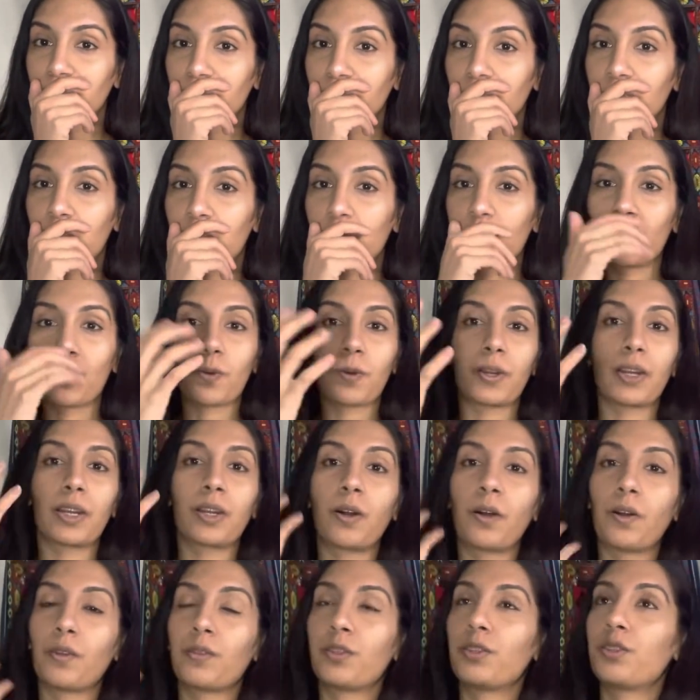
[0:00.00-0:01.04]
Storing
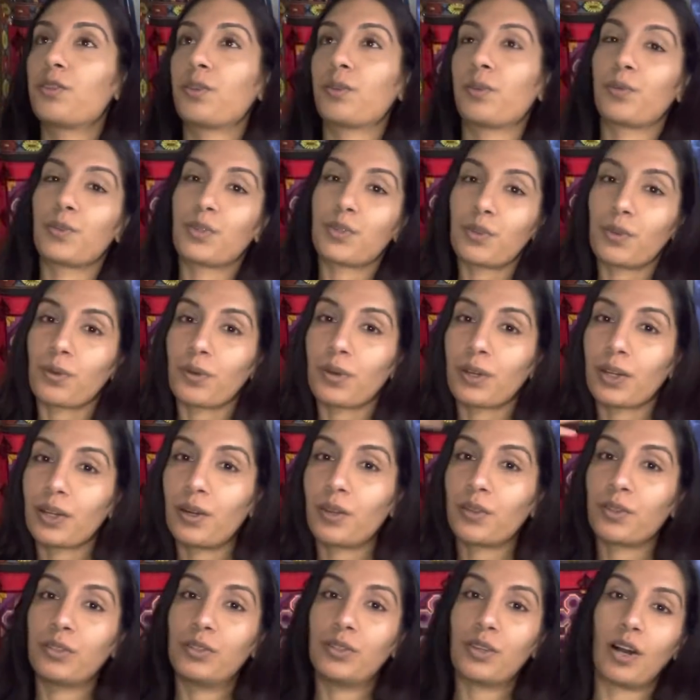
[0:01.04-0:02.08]
all the truth, storing
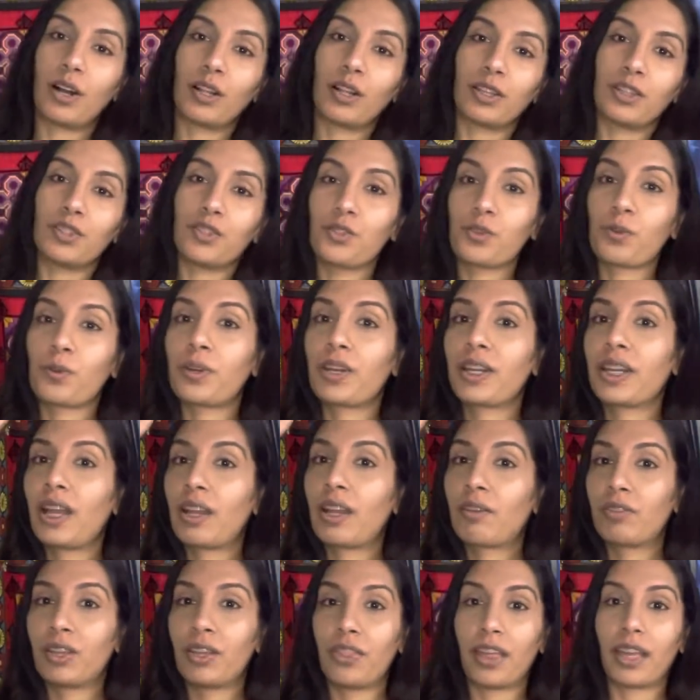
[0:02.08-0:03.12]
all the knowledge, storing
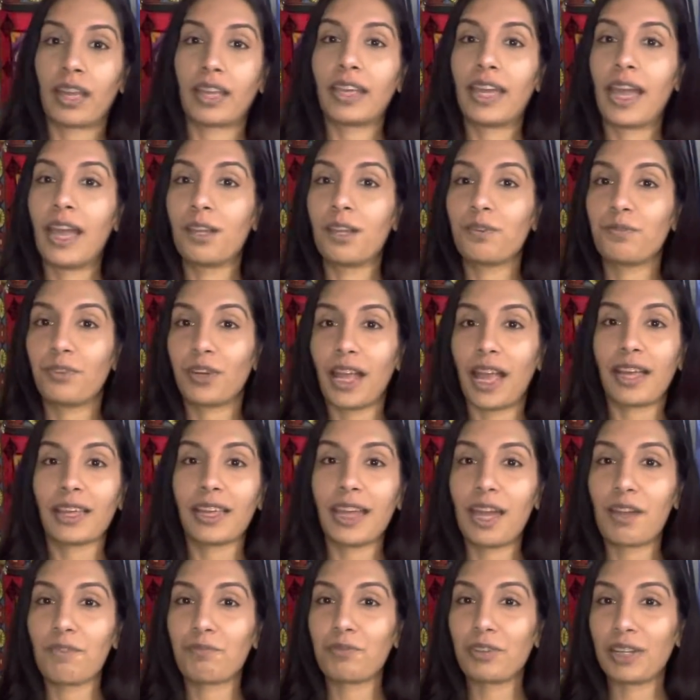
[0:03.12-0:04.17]
everything. Can't forget,
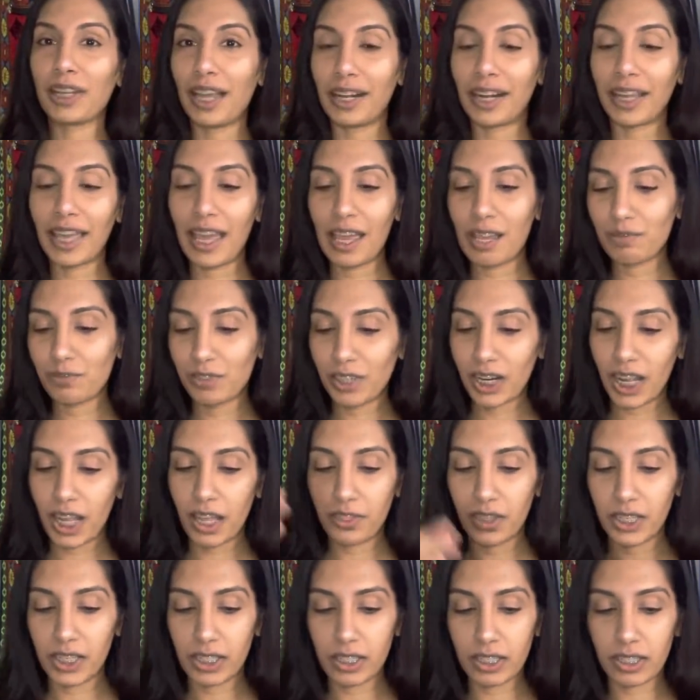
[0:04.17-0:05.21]
can't forget, I can't
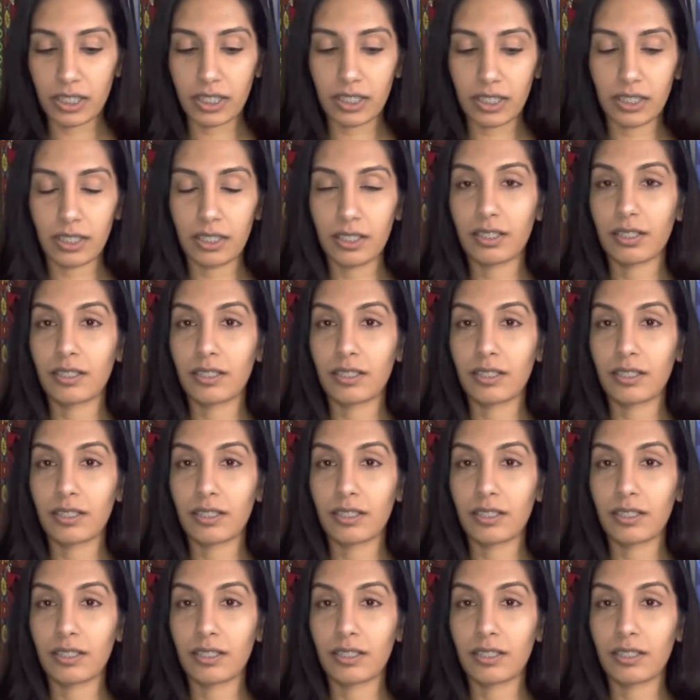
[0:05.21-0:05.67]
forget this.